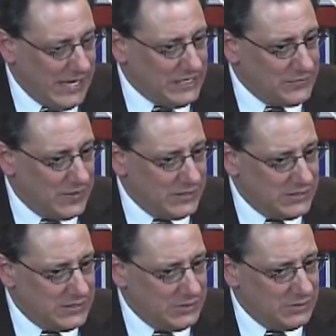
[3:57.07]
it's fun
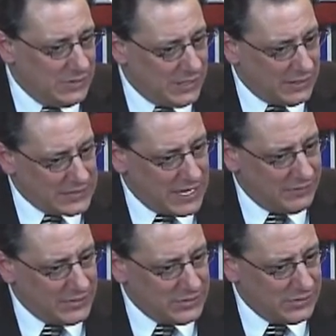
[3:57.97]
to do a little
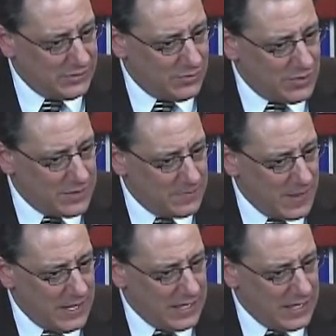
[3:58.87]
television or